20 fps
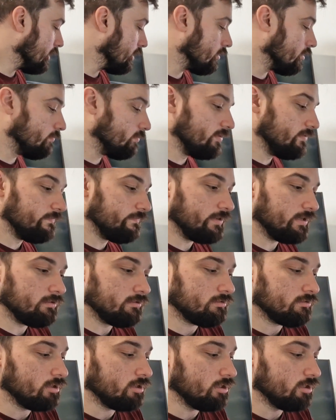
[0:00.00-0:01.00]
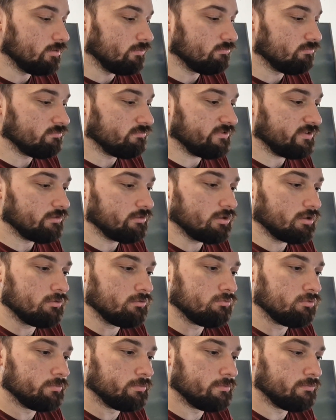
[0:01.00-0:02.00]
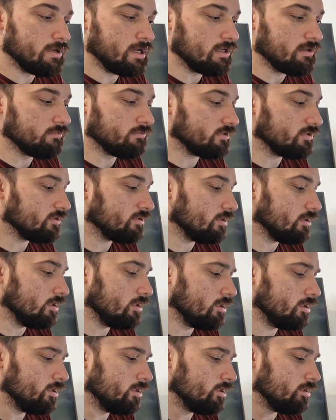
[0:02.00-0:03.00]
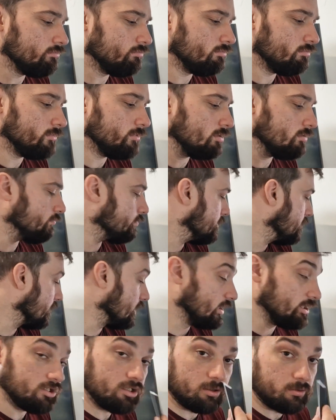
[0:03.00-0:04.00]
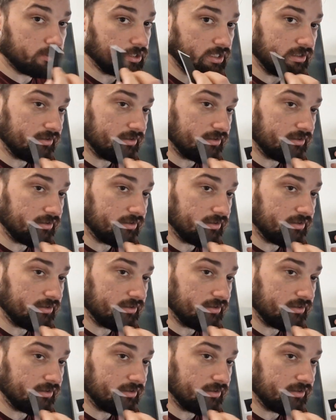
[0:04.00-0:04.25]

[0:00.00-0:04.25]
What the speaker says: a couple of Velcro rubber mounts. Not particularly sure what they're